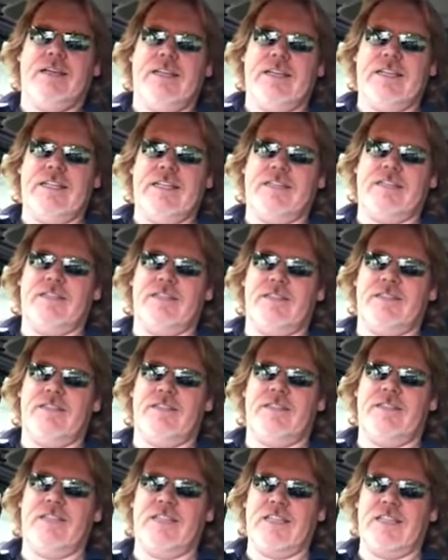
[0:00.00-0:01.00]
in
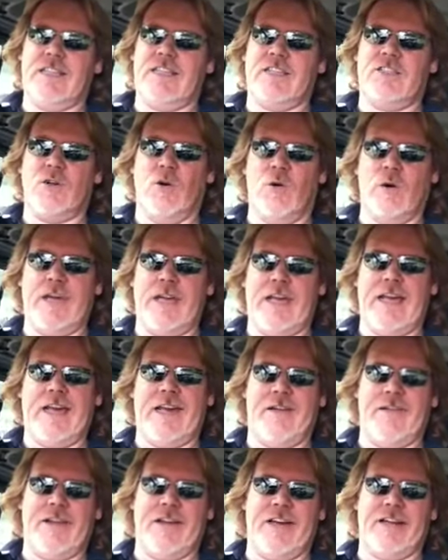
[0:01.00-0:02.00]
the Dorking
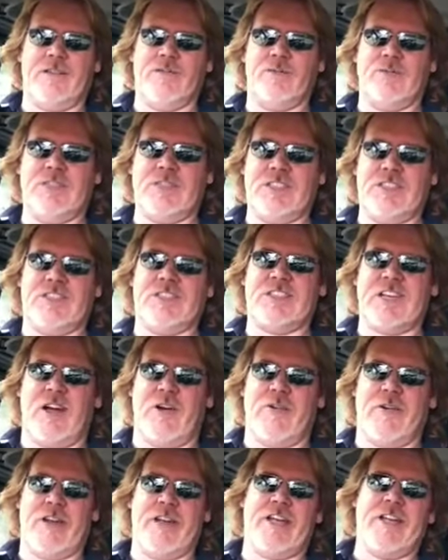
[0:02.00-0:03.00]
area, which is
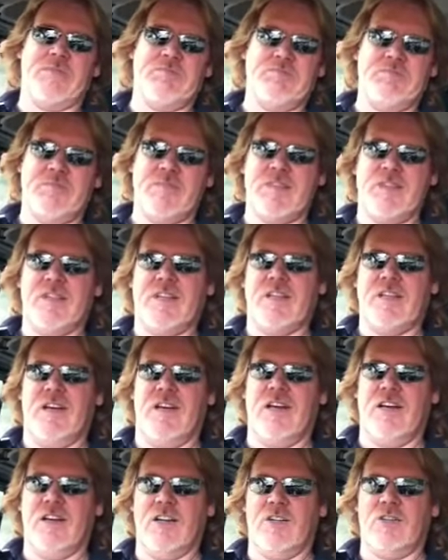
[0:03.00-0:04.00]
Surrey,
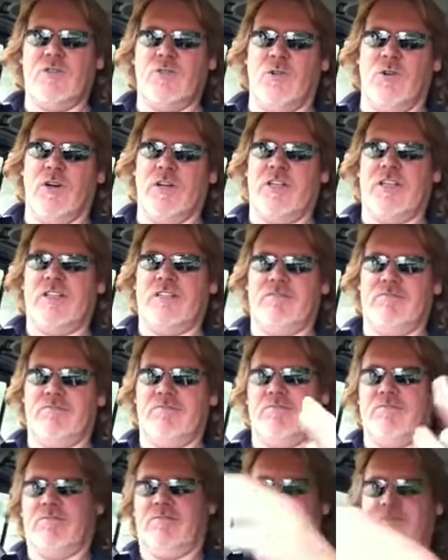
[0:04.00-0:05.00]
uh, Croydon,
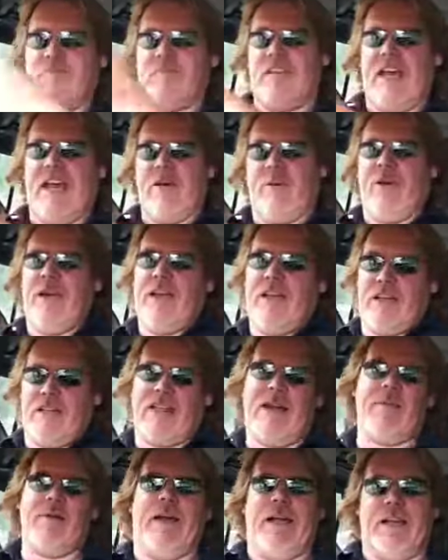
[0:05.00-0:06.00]
Gatwick,
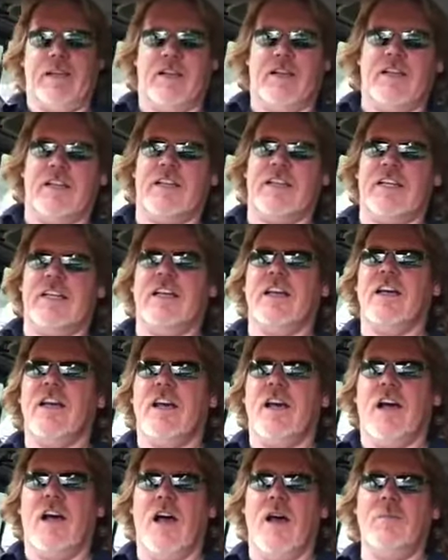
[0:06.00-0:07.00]
that way kind of
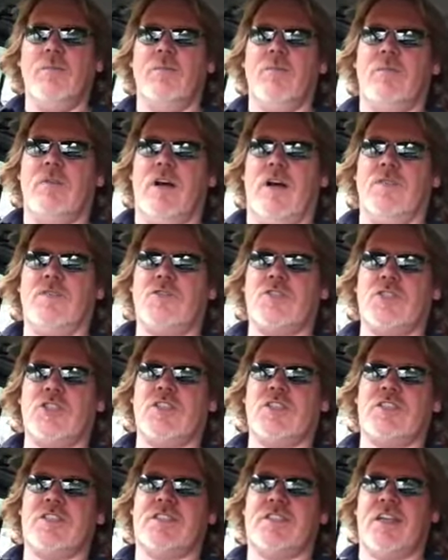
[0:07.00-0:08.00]
thing. Um, I've
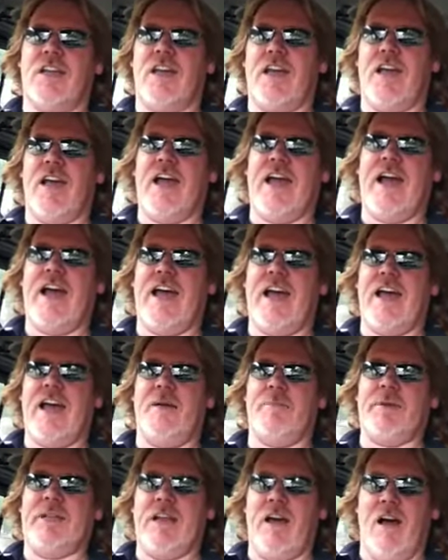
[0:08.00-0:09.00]
just
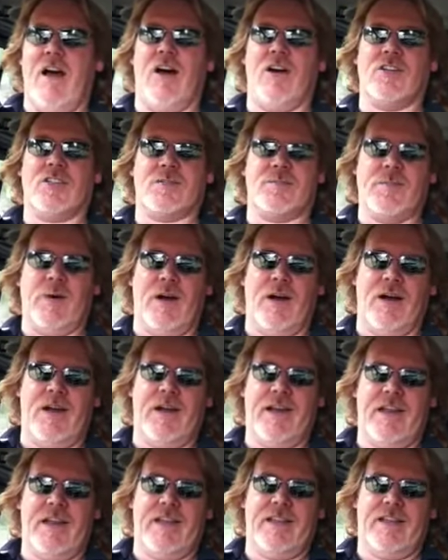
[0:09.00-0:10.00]
uh, been asked
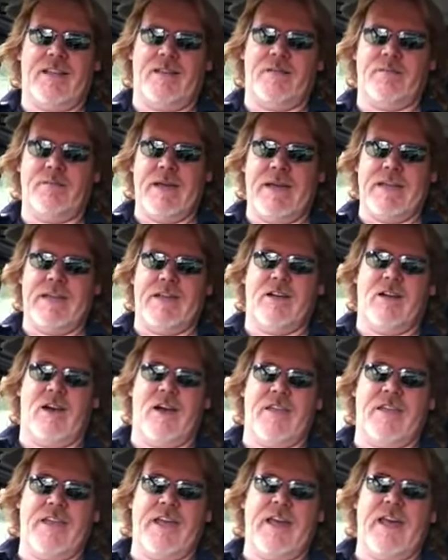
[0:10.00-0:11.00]
by the main
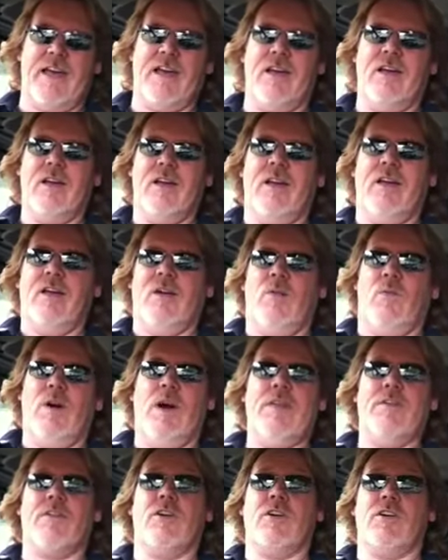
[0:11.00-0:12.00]
guy there
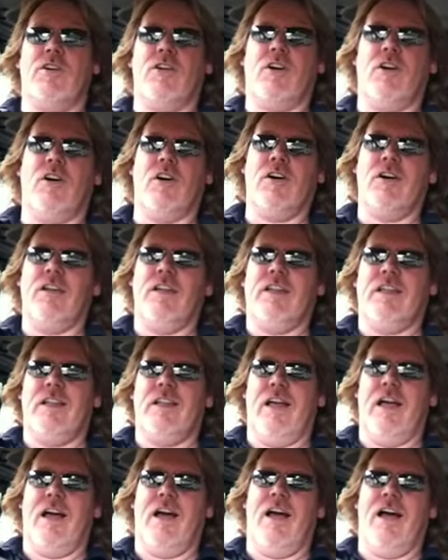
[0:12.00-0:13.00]
whether or not
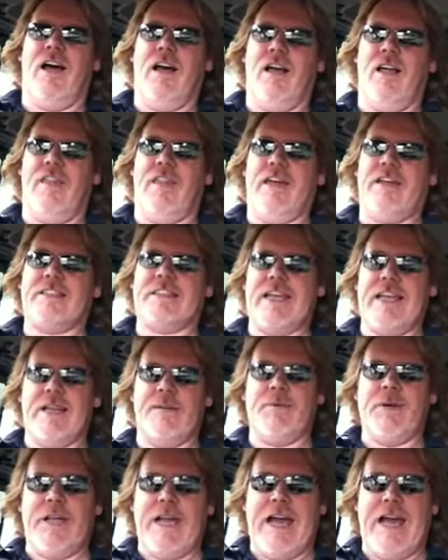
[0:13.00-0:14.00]
uh, there's
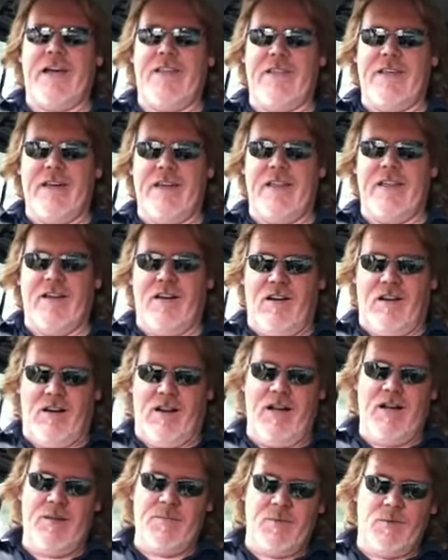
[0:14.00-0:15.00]
anybody out there that
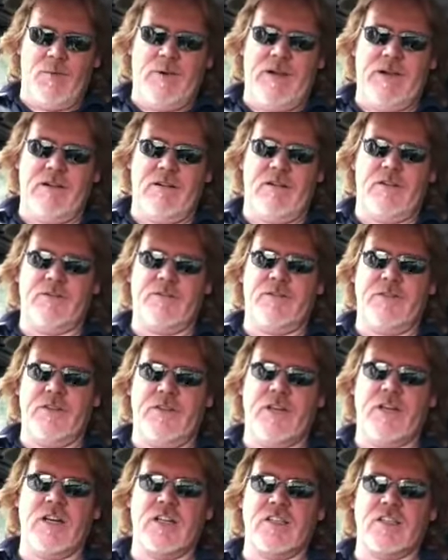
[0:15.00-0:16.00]
I'm aware
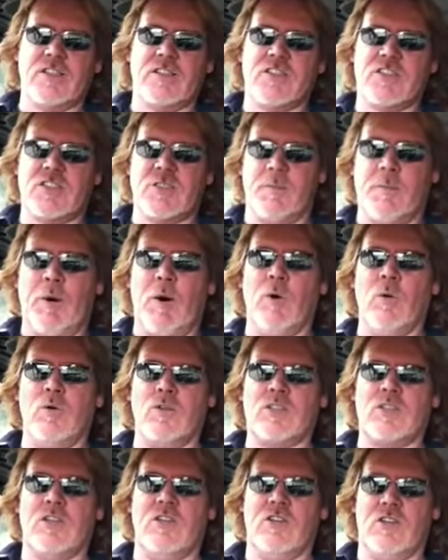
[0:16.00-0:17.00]
of that
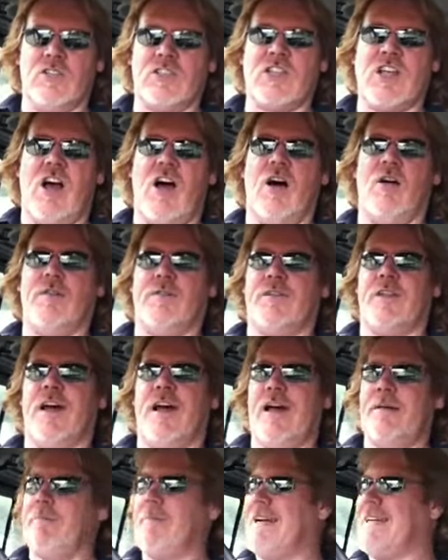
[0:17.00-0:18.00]
supports, looks
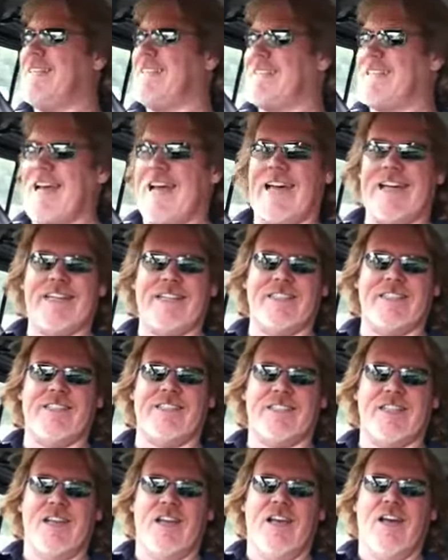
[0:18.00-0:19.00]
after,
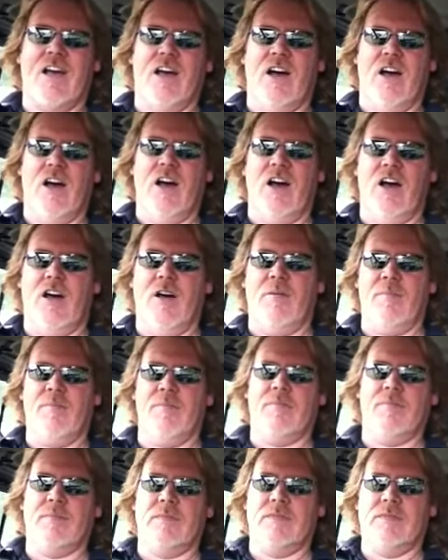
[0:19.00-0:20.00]
maintains
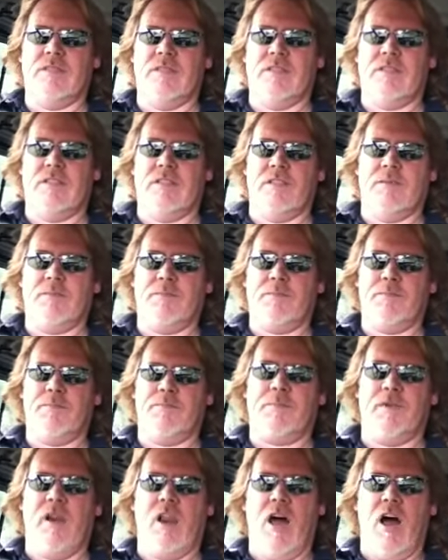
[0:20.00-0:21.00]

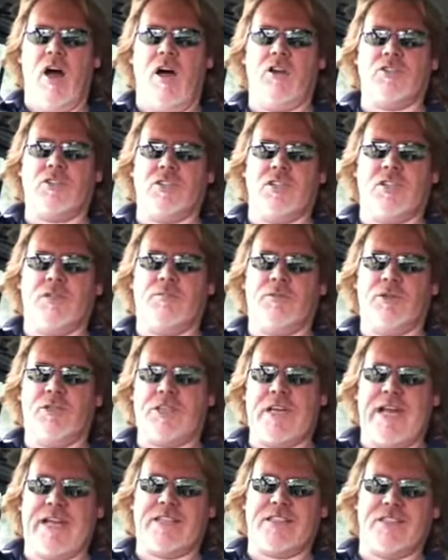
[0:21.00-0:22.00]
um, large
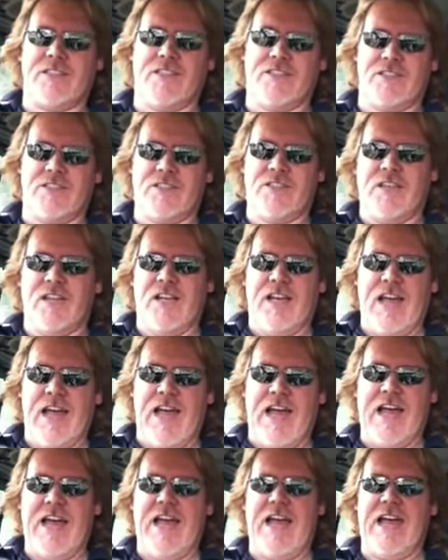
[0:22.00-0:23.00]
projectors
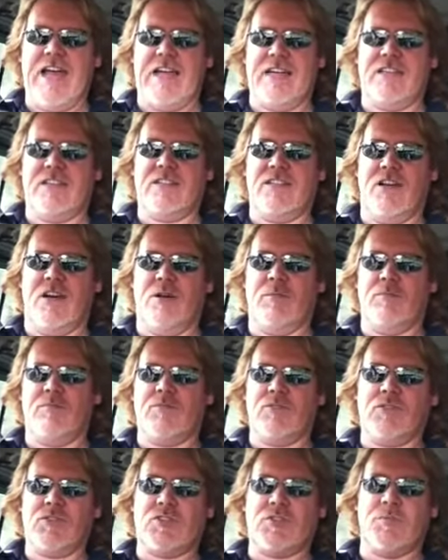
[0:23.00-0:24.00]
and
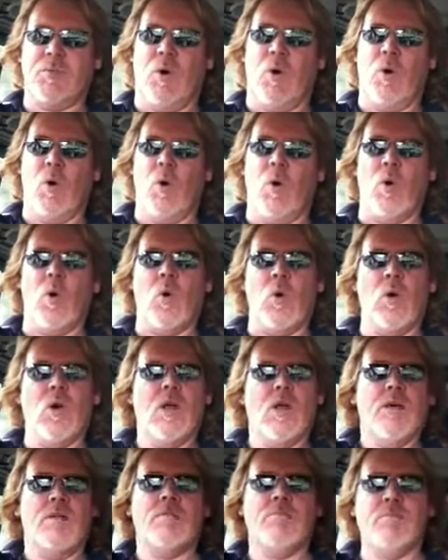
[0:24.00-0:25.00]
um, small
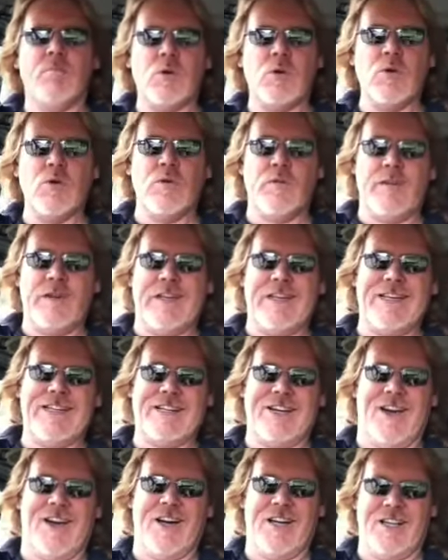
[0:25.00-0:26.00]
movie
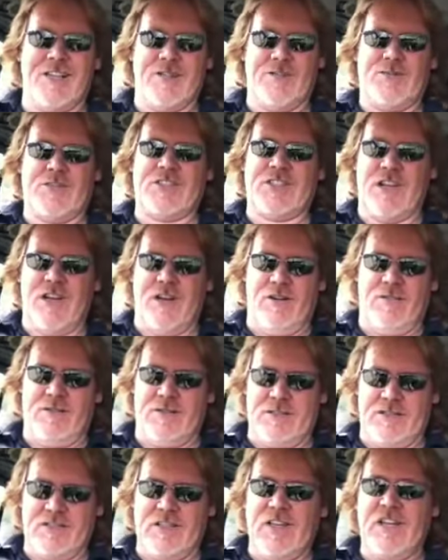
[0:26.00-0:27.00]
kind of
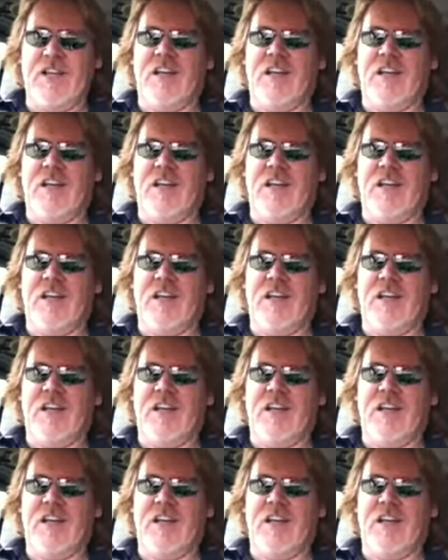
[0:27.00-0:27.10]
servers.